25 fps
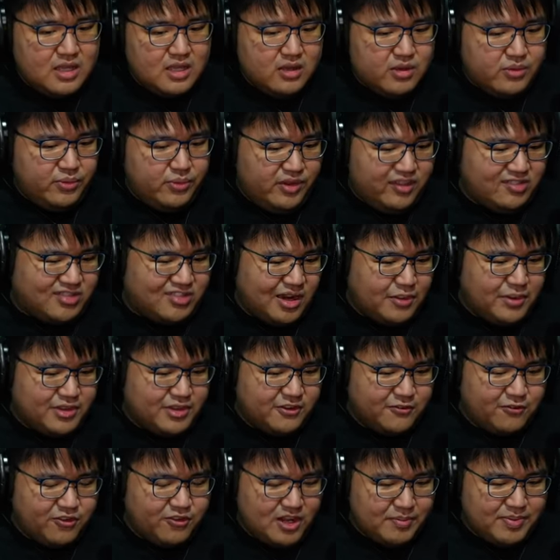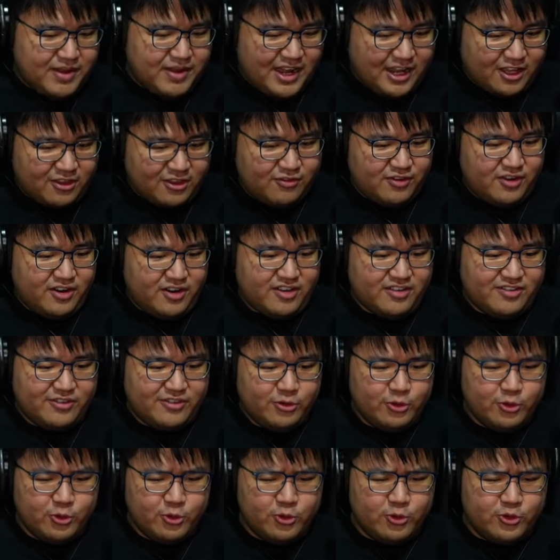We start with the free packs first.
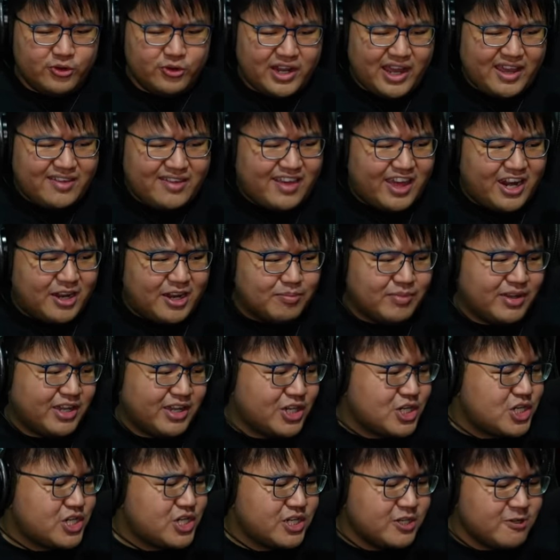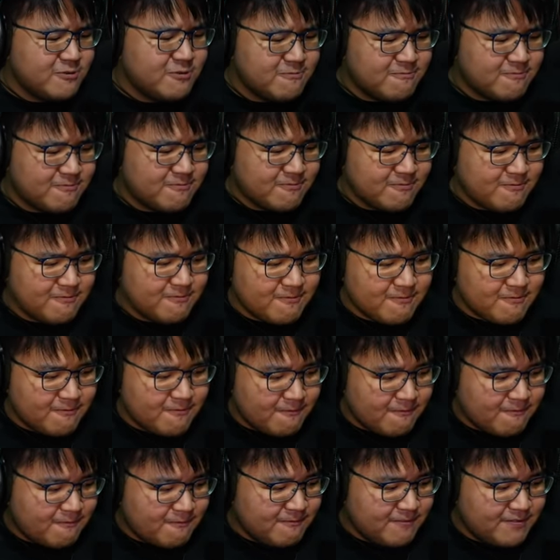Ooh, nice animation.
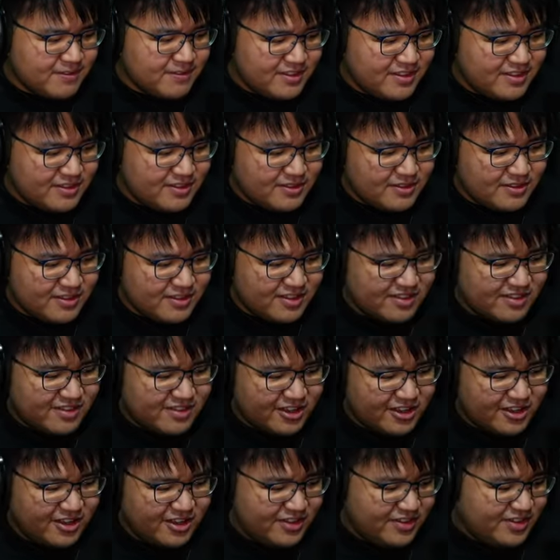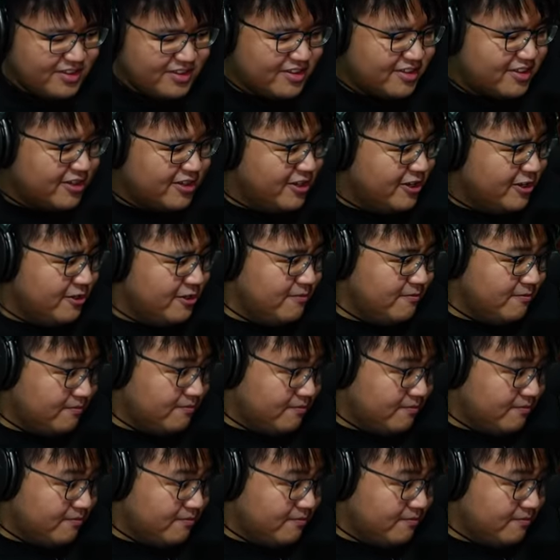This is good, this is good.